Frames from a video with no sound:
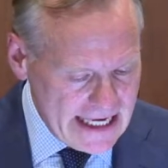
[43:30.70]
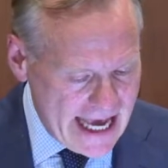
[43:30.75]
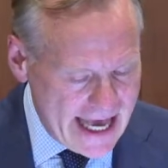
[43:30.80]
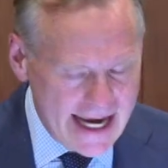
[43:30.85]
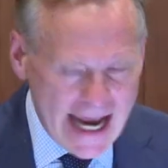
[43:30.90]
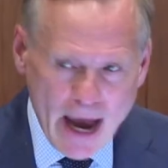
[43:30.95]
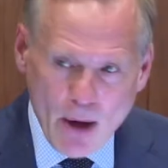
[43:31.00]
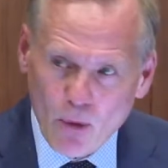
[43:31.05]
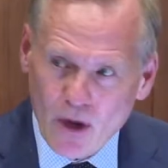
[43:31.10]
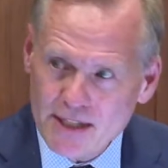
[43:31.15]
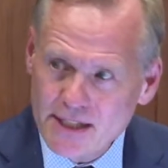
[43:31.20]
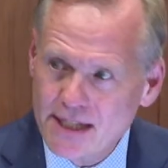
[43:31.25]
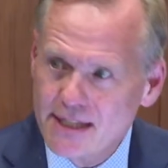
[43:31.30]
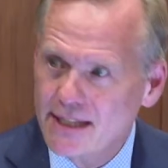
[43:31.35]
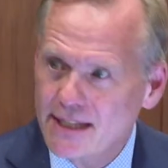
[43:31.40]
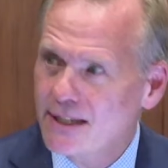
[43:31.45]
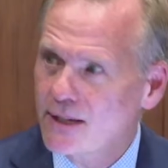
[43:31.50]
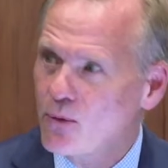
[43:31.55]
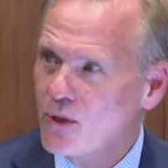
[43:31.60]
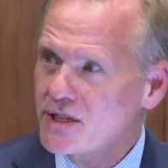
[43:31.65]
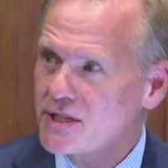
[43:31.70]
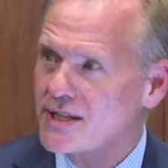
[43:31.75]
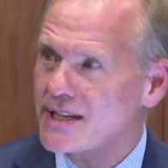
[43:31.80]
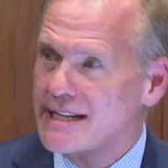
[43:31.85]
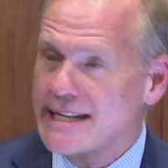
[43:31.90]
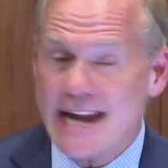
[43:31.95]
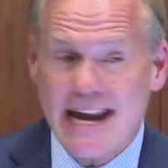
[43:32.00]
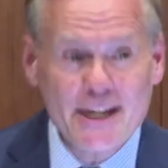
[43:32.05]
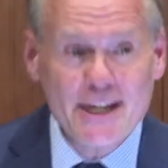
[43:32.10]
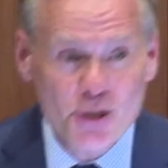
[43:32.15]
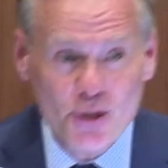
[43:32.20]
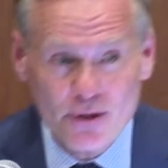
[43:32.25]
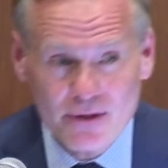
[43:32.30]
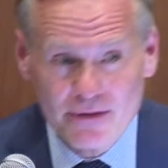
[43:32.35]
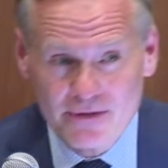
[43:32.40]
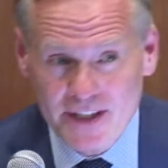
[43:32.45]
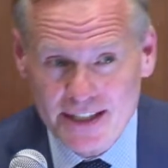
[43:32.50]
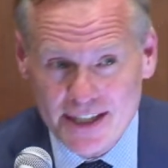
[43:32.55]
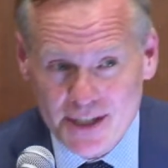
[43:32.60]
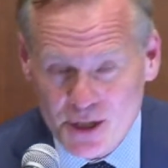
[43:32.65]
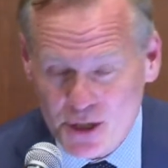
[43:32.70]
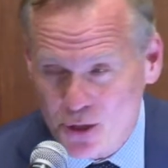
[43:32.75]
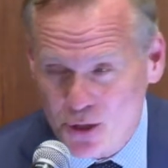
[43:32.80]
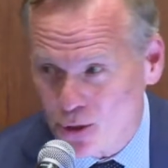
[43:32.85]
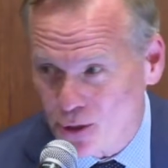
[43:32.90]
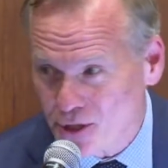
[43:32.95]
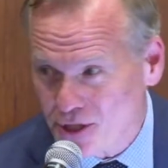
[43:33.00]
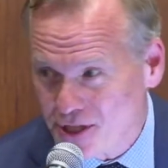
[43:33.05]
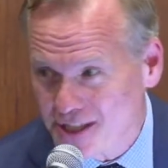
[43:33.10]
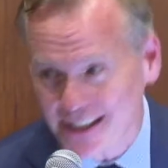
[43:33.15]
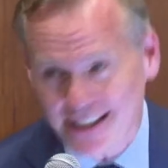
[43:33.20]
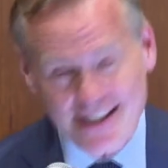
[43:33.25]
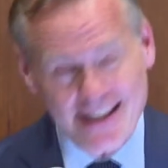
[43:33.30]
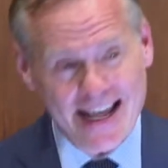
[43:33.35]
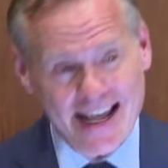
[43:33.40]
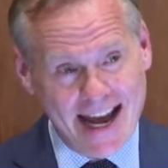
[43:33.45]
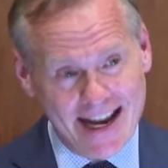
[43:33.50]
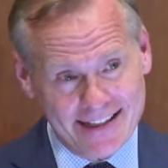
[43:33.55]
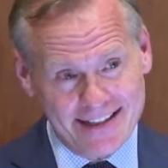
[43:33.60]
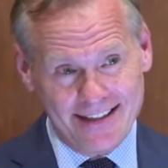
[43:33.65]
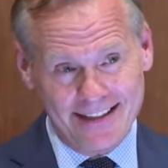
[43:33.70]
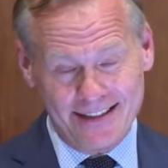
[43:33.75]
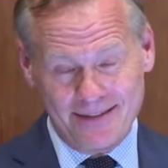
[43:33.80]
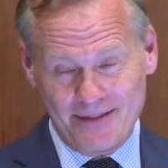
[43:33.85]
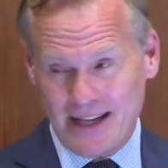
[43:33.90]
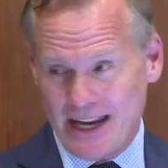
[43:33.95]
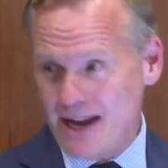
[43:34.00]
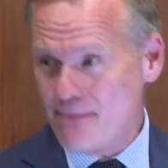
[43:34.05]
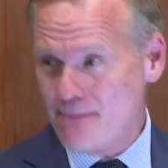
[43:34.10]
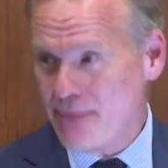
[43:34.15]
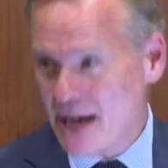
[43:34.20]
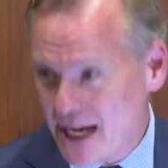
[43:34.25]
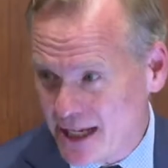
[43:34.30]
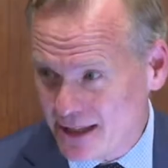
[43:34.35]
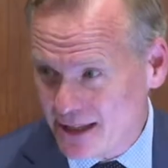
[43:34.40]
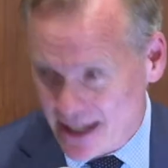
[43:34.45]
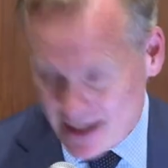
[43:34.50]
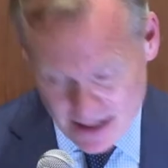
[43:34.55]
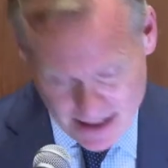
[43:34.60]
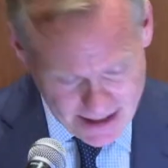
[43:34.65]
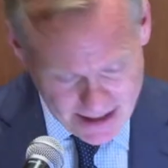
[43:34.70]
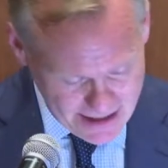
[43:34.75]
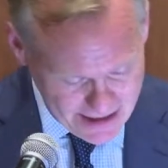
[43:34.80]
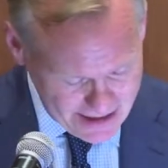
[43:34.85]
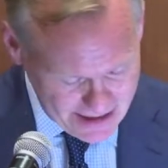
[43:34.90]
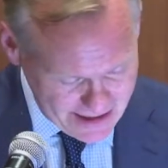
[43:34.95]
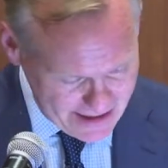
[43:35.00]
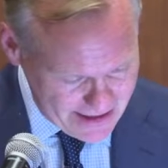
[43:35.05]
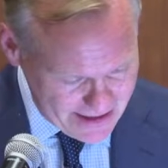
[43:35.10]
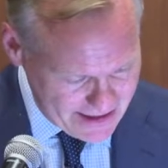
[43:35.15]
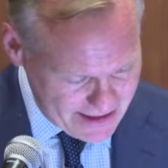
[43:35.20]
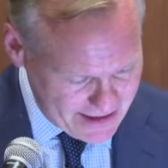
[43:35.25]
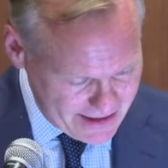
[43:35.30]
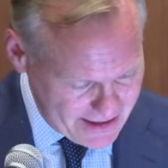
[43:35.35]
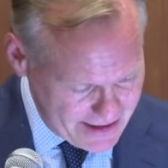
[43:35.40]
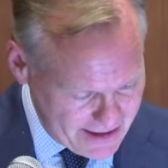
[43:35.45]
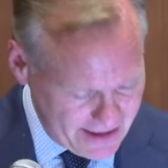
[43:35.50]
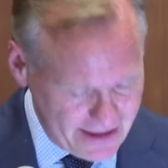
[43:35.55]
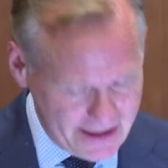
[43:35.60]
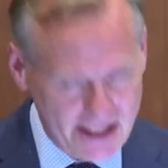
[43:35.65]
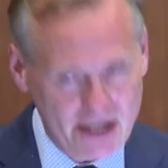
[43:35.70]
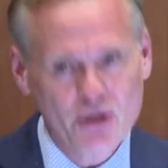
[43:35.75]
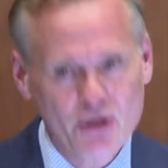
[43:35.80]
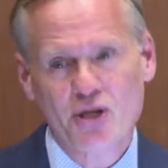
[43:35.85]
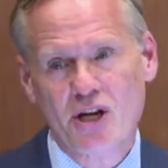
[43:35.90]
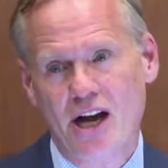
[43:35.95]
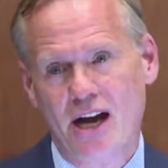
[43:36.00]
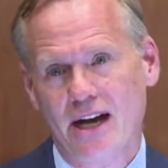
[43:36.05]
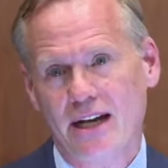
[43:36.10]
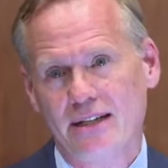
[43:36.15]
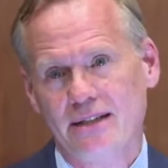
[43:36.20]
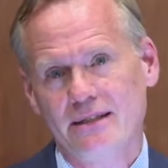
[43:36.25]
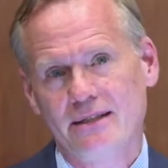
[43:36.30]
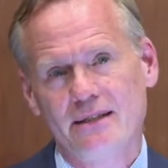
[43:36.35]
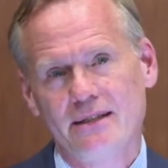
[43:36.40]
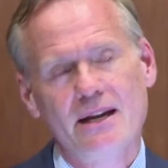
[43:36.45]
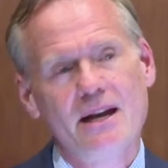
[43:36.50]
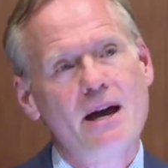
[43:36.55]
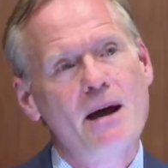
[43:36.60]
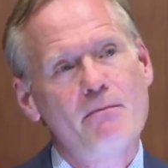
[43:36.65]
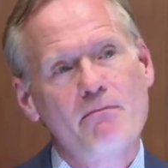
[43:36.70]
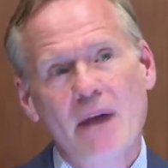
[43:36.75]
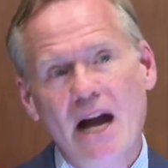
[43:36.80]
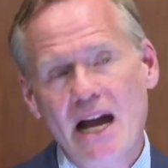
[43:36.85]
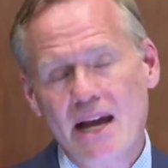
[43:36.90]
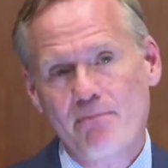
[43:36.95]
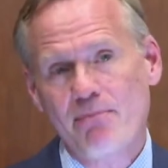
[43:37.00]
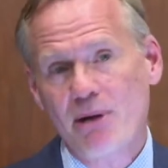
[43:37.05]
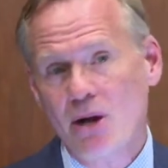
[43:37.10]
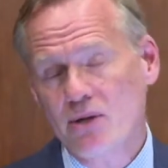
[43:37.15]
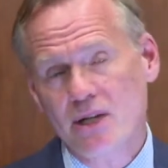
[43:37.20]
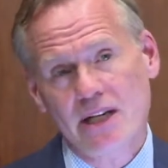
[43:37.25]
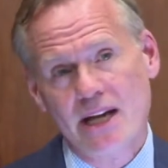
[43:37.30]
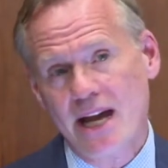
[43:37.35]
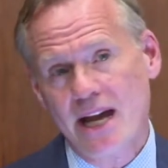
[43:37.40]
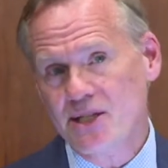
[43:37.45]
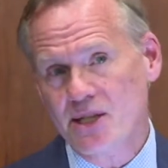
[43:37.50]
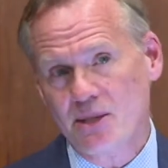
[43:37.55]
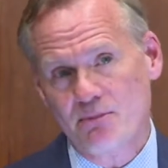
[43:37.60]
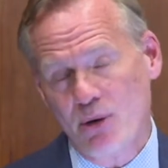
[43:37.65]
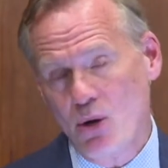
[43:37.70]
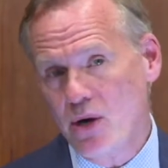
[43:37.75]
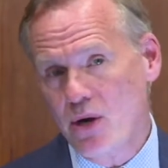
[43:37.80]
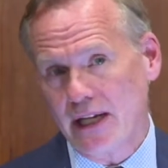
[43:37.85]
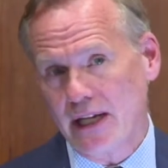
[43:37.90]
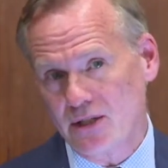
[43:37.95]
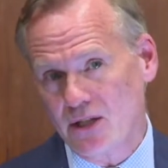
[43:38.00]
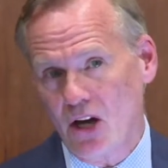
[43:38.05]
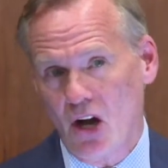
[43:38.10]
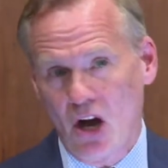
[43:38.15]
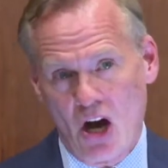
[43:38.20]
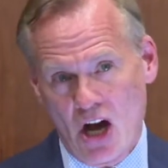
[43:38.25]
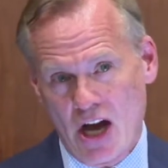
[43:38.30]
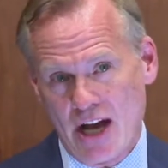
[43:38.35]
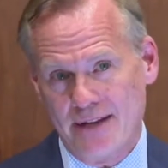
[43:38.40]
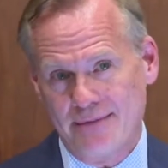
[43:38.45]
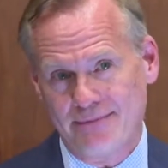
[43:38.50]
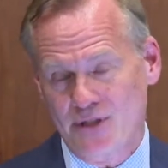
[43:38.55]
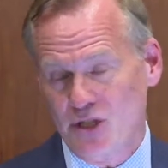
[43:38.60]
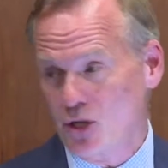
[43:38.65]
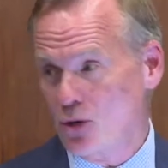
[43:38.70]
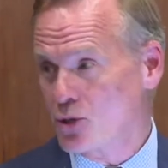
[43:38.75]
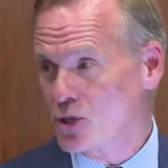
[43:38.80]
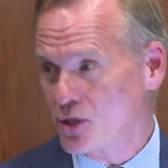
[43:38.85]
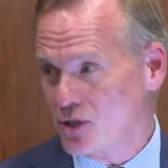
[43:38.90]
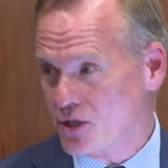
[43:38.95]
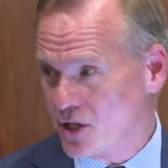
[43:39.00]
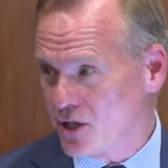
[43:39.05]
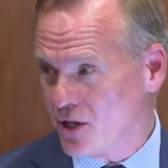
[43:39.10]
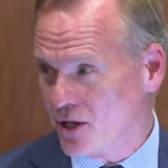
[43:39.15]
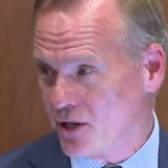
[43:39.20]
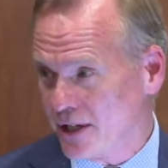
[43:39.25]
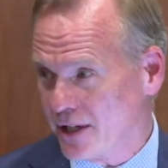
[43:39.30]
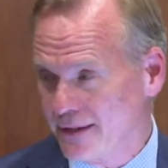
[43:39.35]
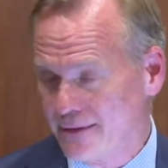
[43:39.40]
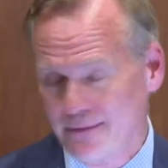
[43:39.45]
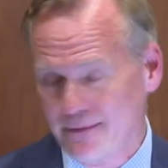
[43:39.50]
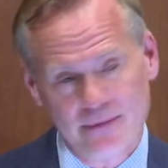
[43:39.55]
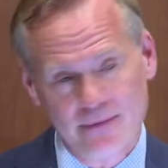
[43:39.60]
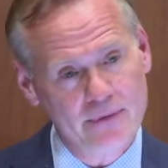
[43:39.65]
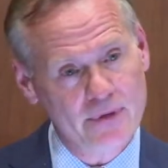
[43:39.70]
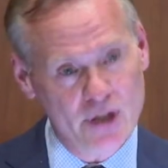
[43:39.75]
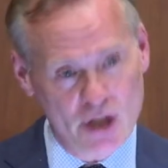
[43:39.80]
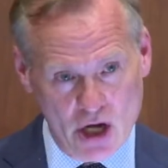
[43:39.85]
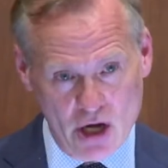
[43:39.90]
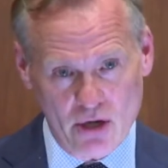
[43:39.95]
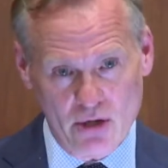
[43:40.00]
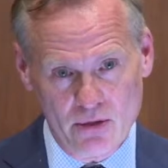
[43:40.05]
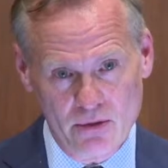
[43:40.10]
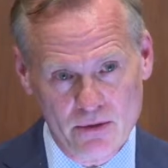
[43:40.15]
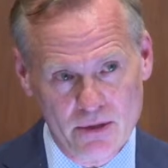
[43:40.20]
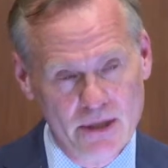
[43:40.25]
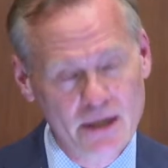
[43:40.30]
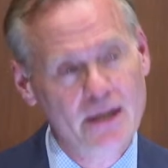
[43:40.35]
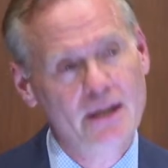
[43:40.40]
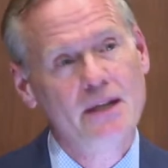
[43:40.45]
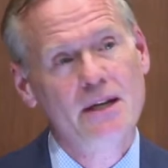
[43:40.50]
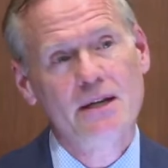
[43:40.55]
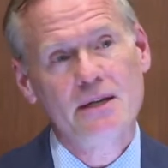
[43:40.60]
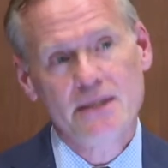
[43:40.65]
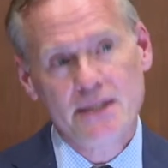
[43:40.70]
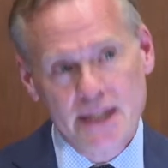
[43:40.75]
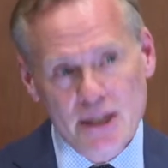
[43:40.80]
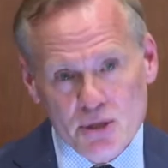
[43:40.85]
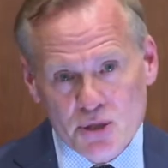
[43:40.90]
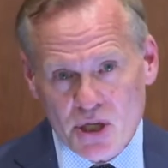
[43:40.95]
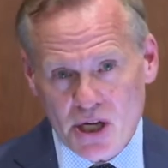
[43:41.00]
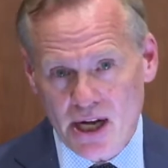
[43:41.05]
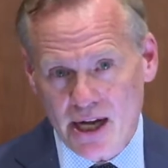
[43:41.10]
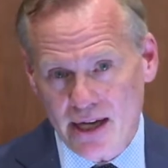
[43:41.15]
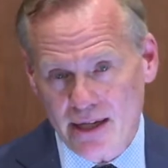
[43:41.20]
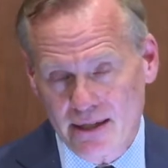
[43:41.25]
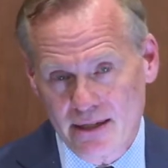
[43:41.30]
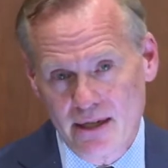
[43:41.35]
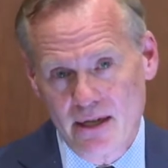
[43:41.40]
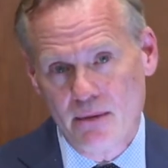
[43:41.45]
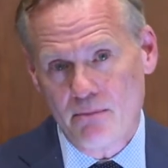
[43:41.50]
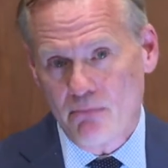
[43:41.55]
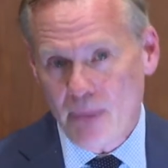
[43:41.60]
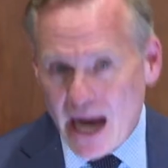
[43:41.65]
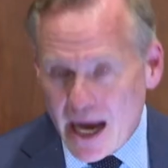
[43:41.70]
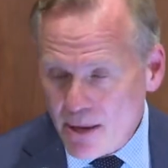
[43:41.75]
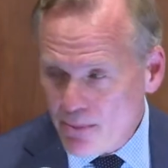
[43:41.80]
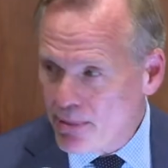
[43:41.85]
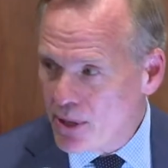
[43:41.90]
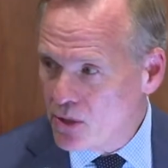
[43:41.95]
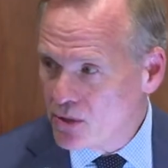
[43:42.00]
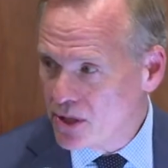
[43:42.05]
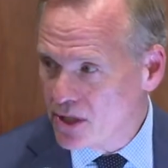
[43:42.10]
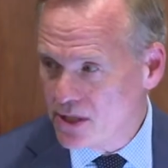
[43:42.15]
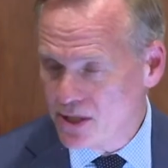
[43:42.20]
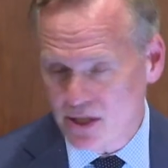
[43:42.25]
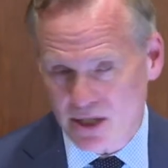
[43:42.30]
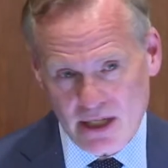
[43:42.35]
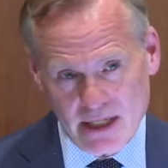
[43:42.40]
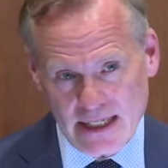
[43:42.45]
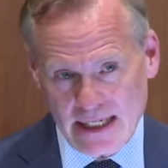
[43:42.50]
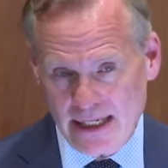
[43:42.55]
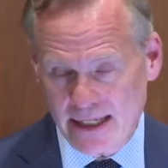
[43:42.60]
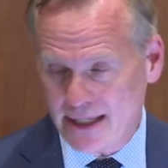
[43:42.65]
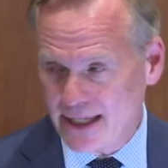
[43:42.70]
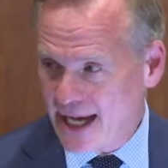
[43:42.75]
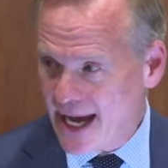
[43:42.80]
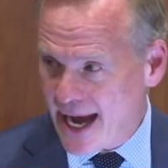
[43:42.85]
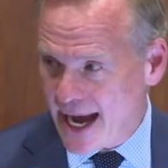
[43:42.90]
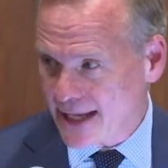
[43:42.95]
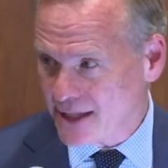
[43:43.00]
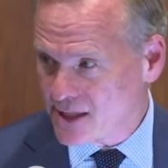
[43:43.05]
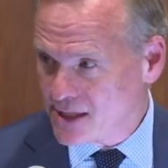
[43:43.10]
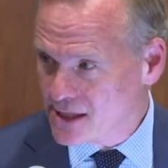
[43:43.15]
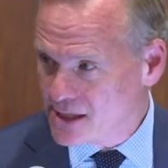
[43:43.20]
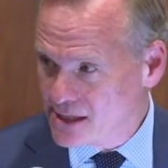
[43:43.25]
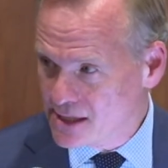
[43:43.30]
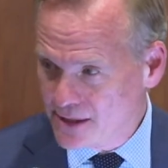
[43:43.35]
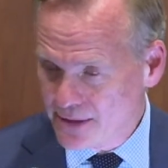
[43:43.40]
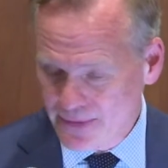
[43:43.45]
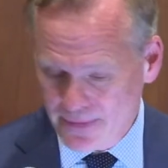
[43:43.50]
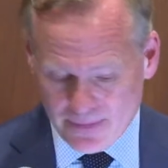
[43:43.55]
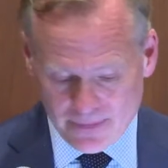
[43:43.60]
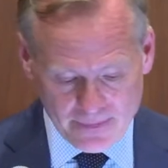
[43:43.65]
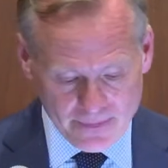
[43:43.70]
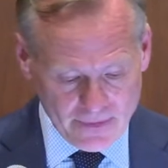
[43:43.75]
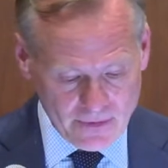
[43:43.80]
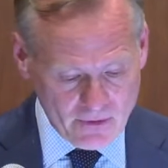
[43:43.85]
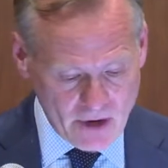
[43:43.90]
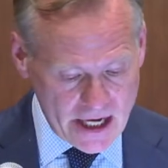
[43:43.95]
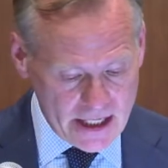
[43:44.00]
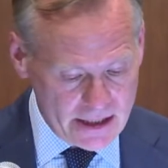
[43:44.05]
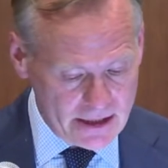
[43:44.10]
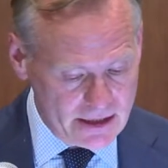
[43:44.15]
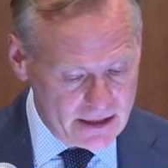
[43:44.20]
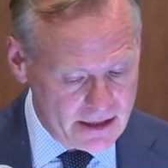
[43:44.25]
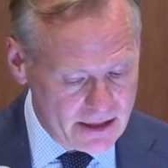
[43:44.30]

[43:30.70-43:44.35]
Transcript: And what's the nature of the discourse in that campaign letter? Dear John, my opponent has a point on Social Security. No. Dear John, my opponent is going to eat cats, right?